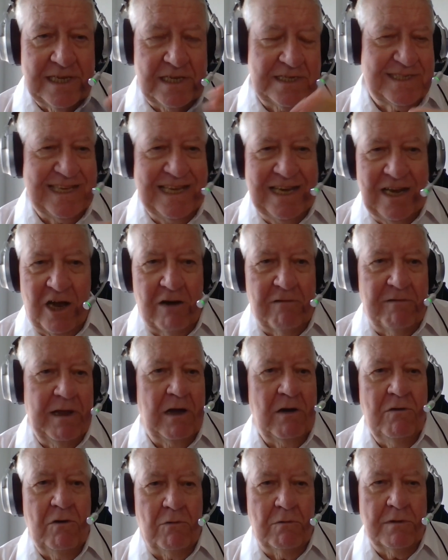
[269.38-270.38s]

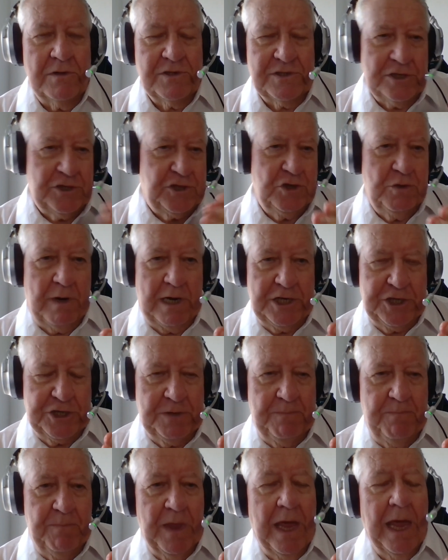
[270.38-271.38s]
scenario or
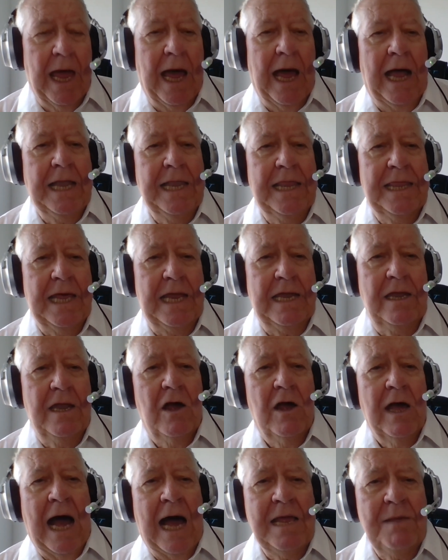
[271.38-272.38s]
situation, and
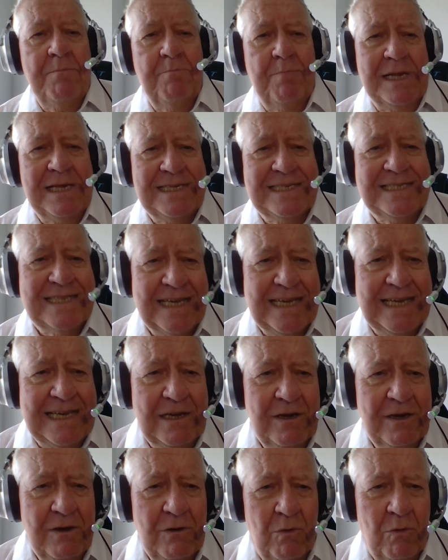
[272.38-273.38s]
then A, B,
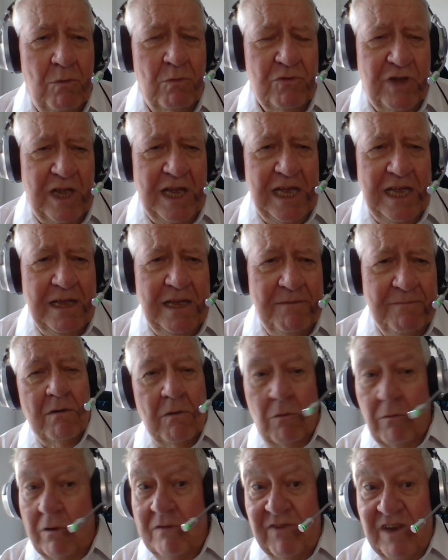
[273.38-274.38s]
C, or D,
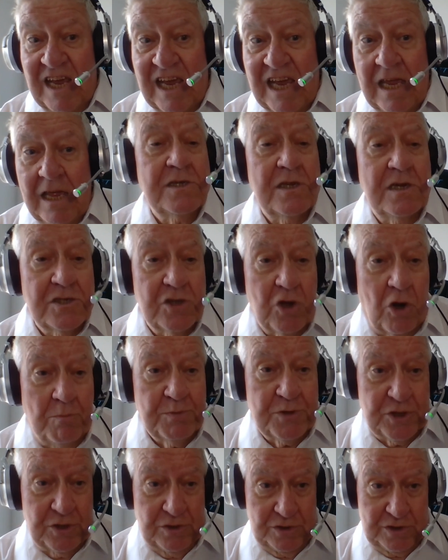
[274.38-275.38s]
or even E as
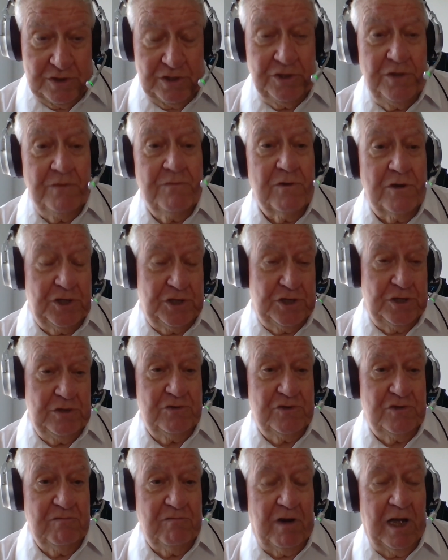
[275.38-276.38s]
options, and you've got to
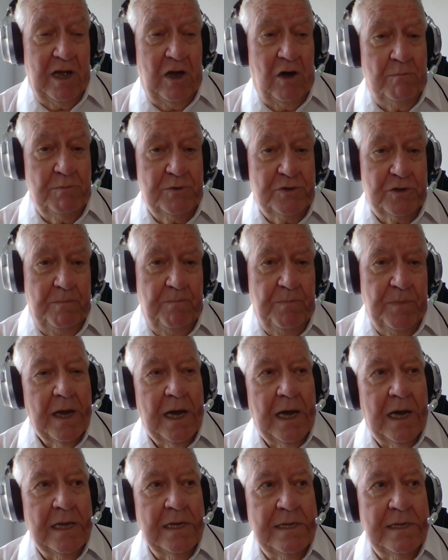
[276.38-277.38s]
choose the right option.
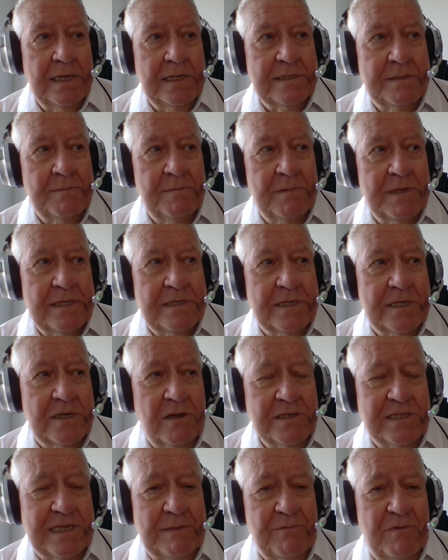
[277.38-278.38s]
And it's the
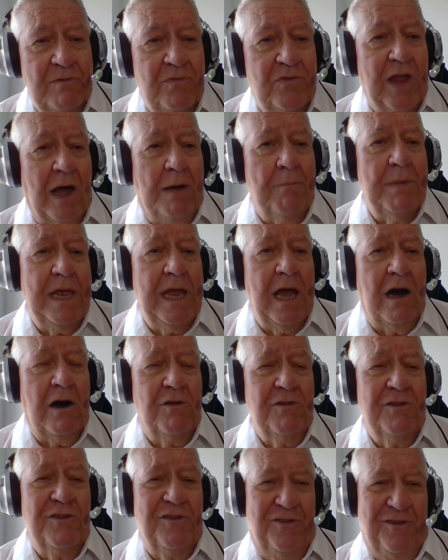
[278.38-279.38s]
concept of dummy
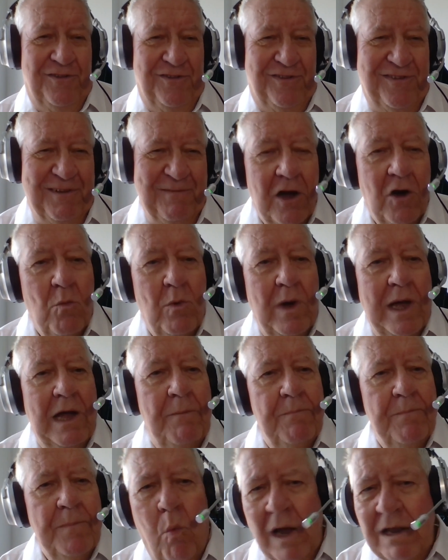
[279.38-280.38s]
answers,
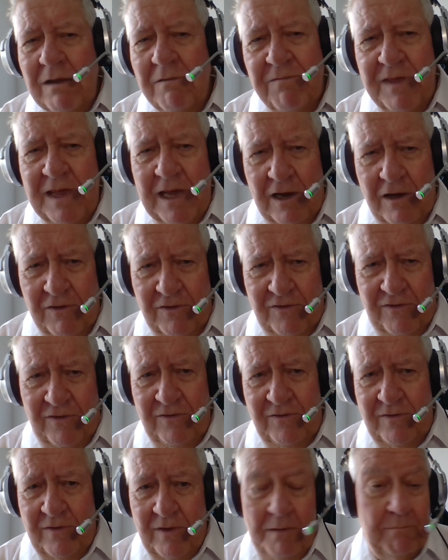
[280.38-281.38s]
where one of the
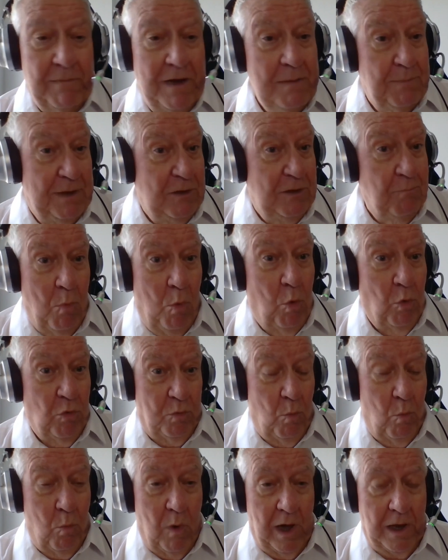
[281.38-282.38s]
answers, and maybe more
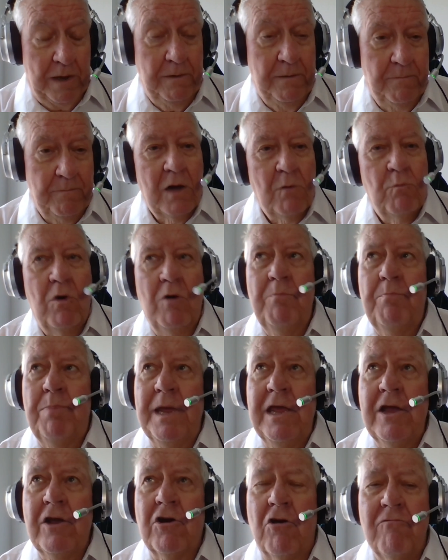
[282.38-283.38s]
than one, will
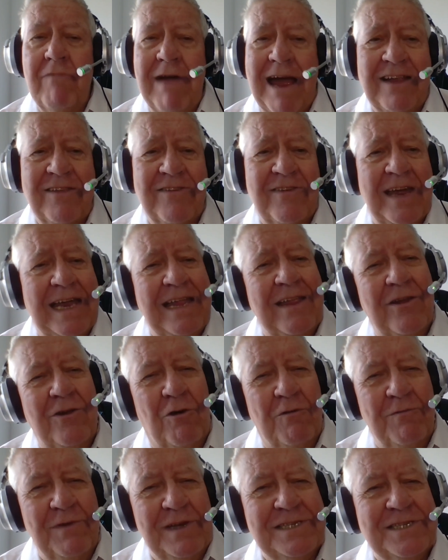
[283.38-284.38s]
be correct in
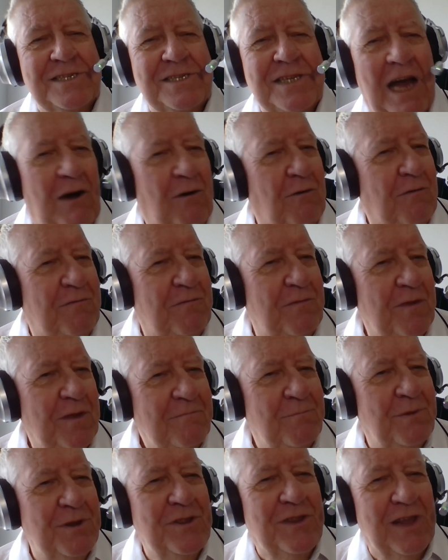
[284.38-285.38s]
and of itself,
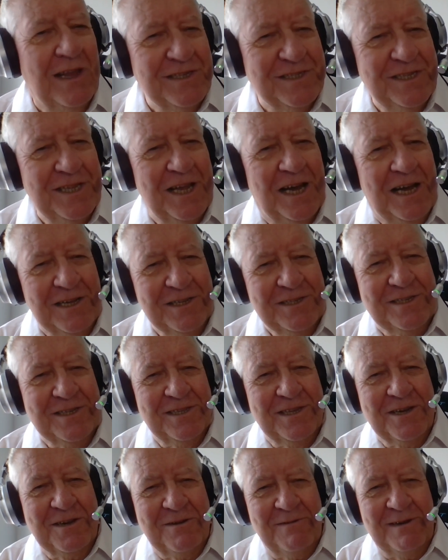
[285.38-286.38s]
but doesn't
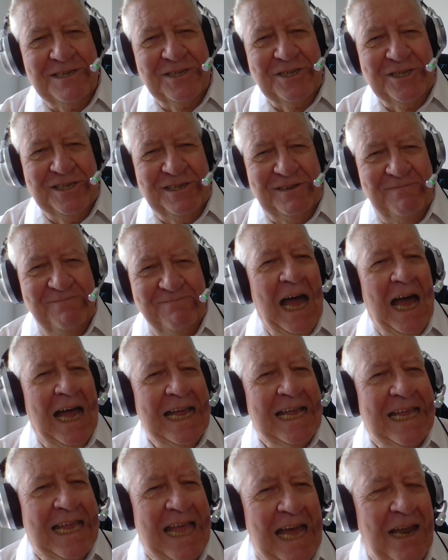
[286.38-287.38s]
answer the question.
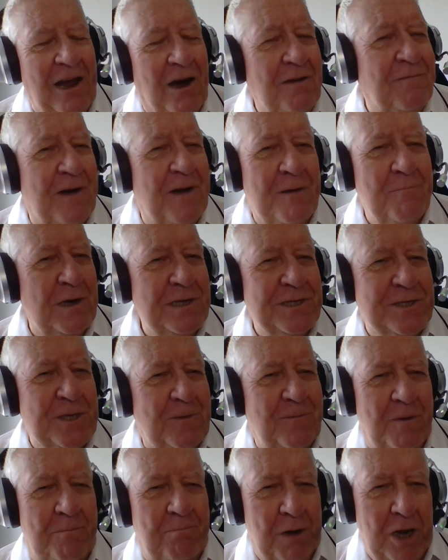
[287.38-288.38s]
Again, I found
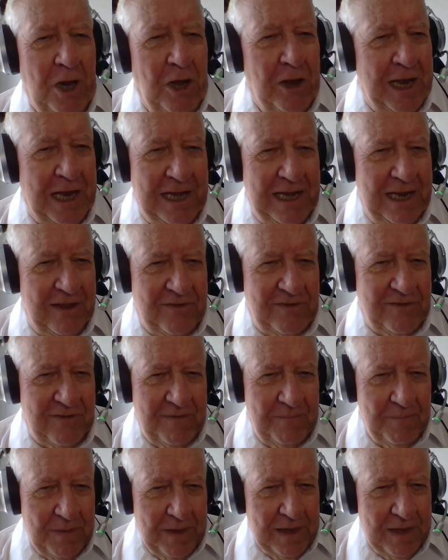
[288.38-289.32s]
myself applying this